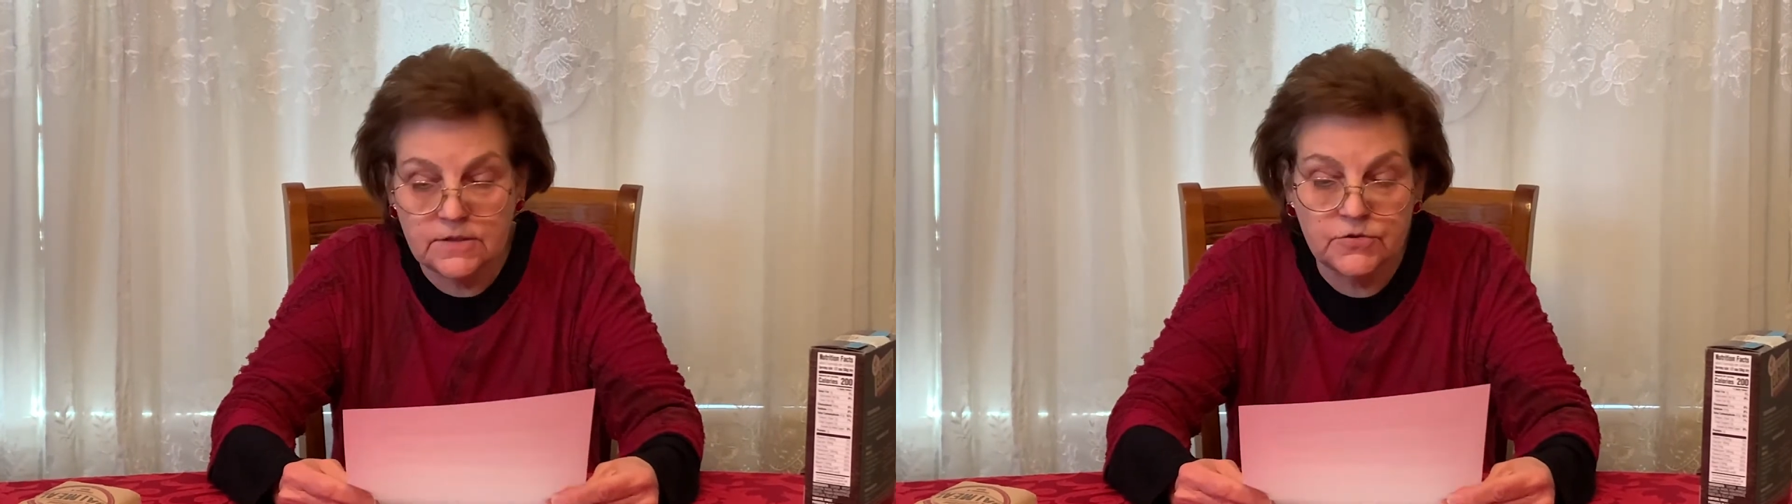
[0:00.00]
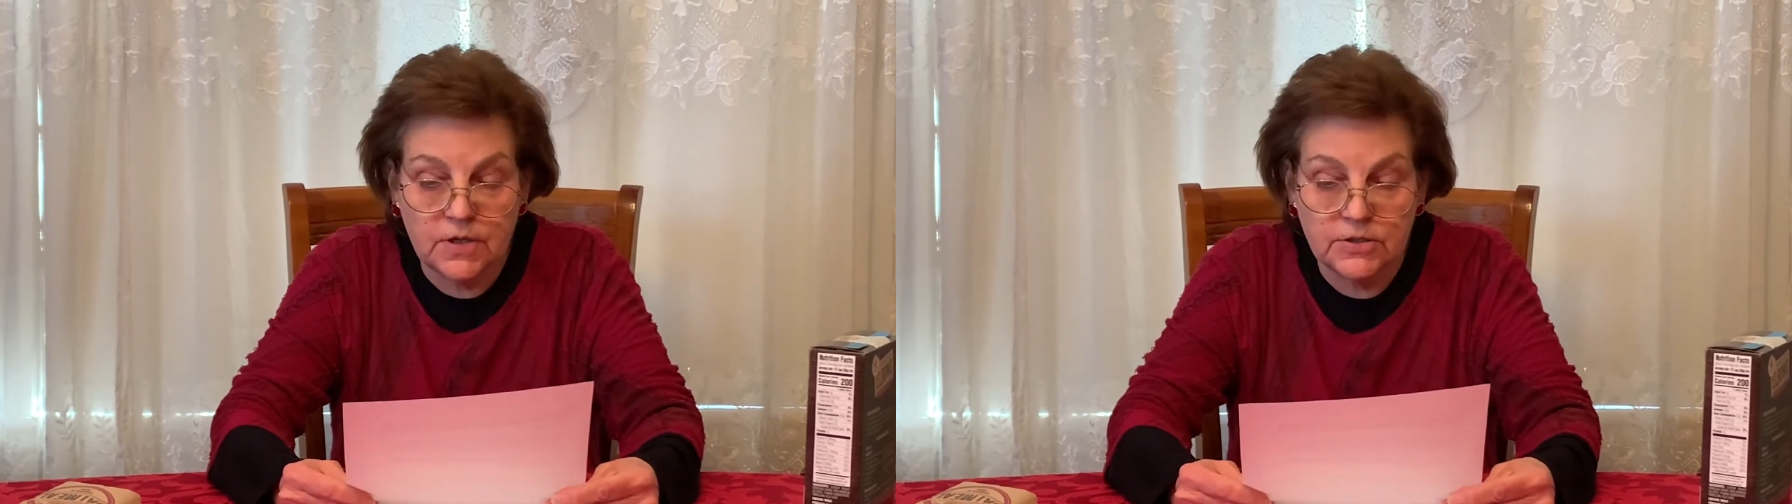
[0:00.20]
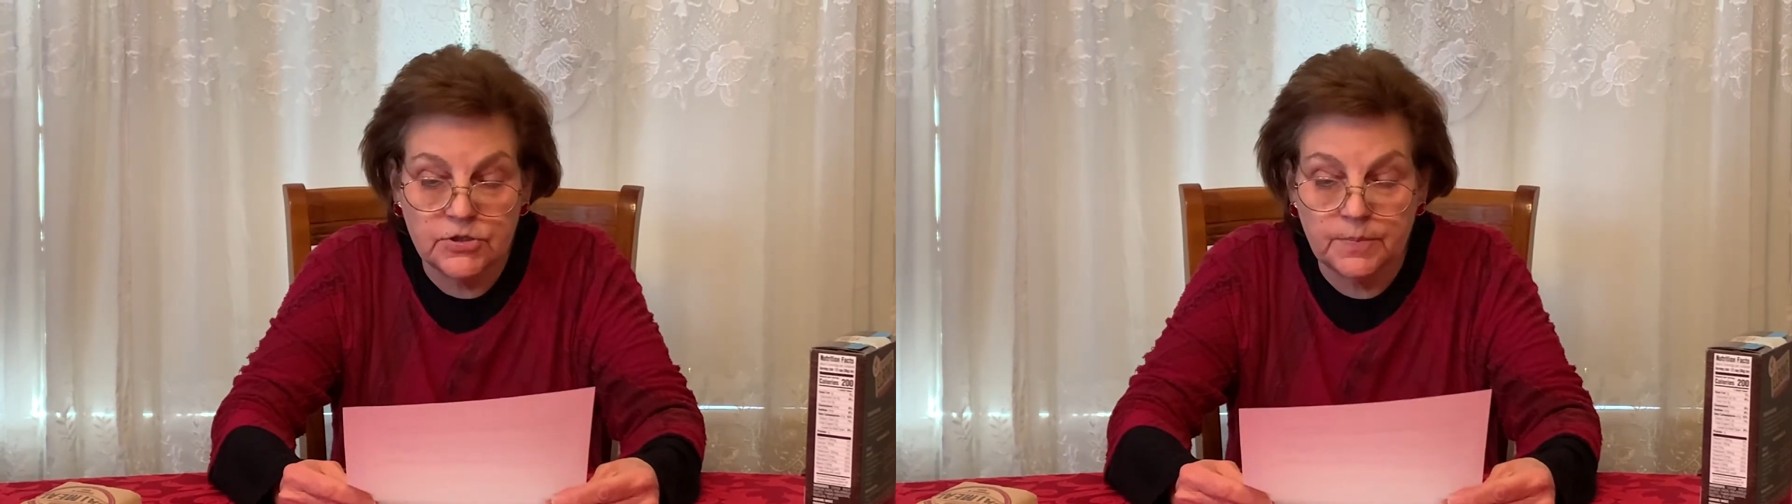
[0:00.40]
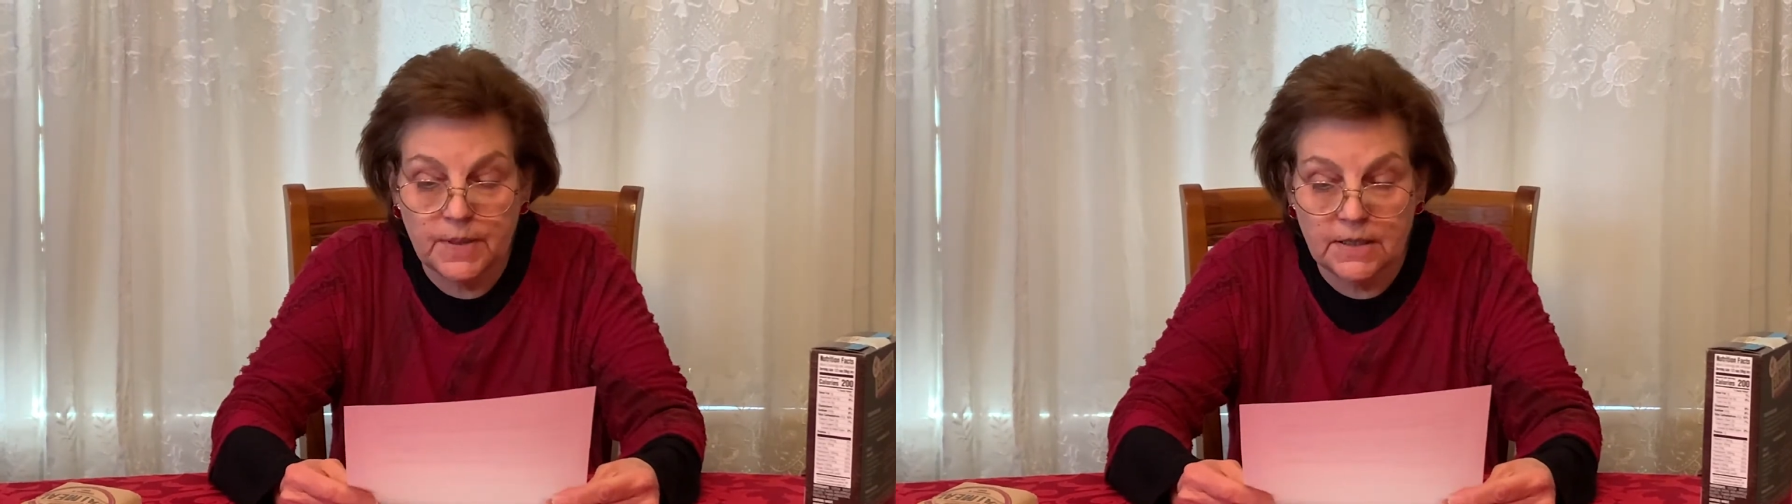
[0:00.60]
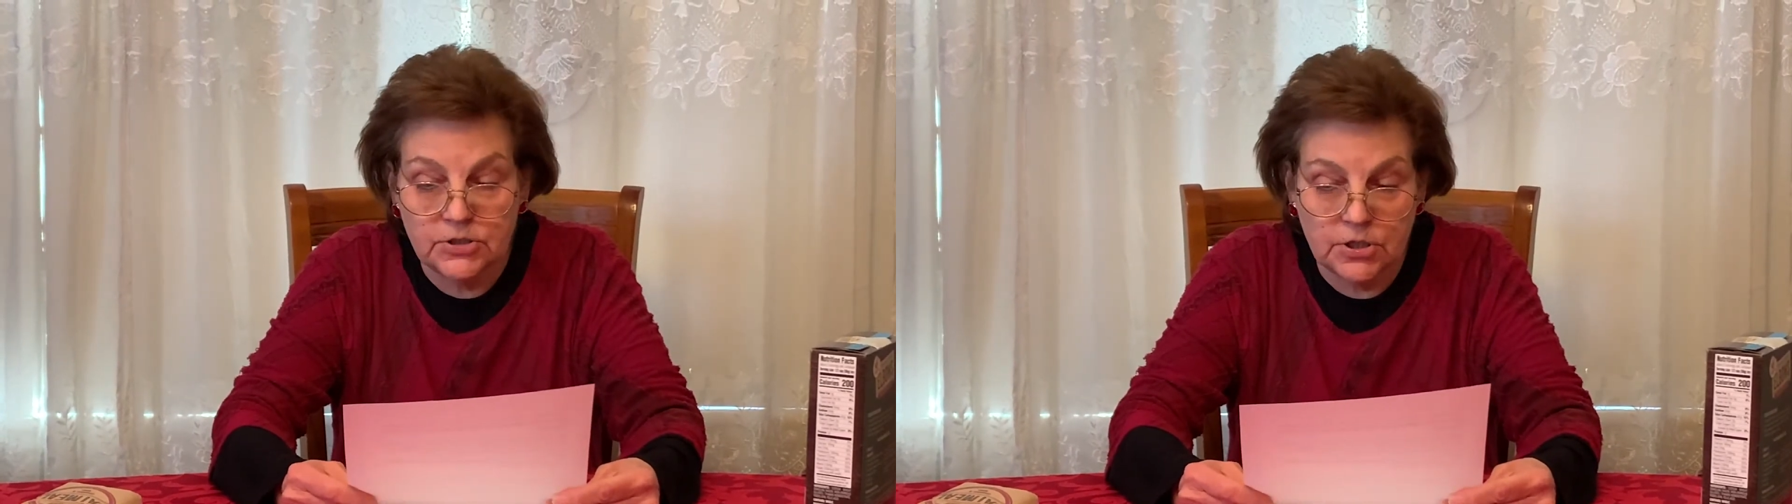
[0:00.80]
to stretch a
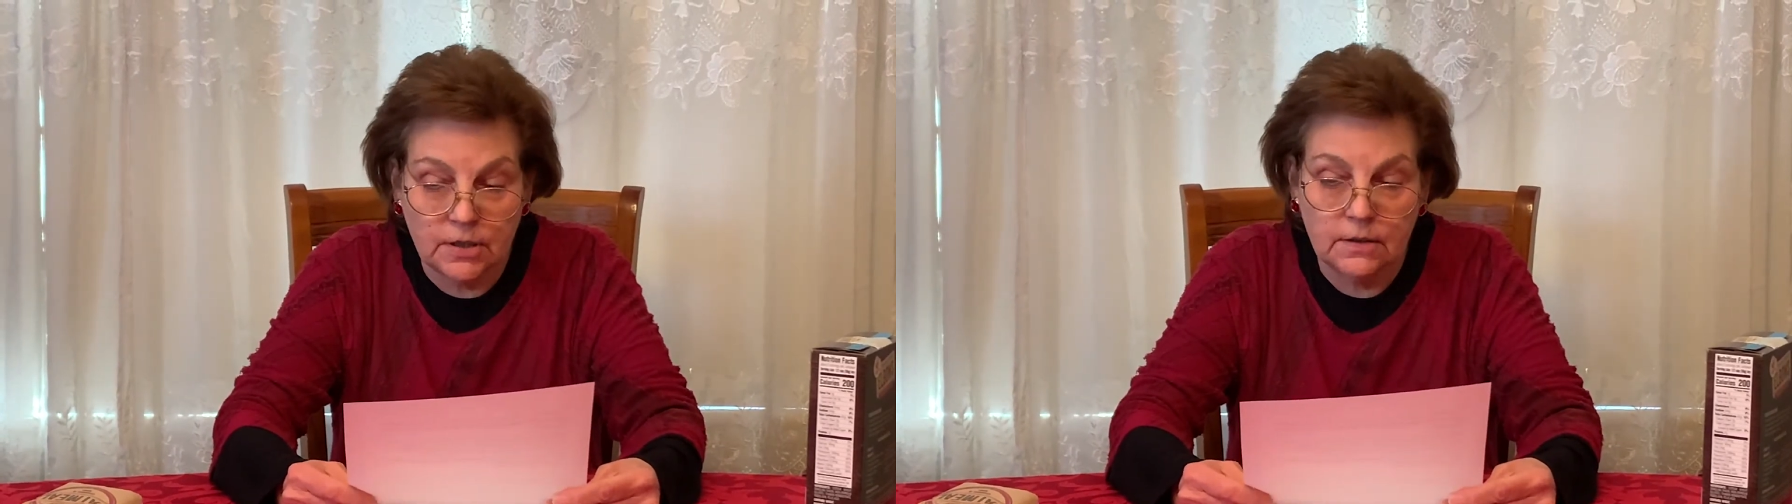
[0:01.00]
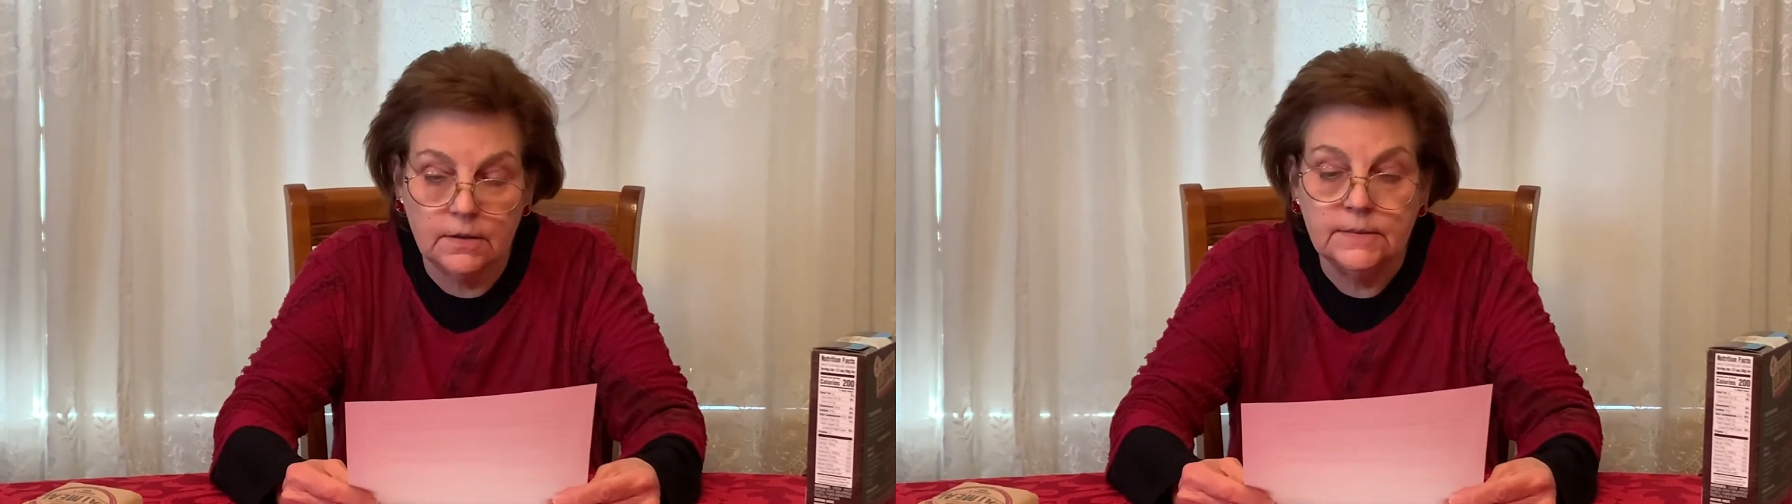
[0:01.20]
paycheck.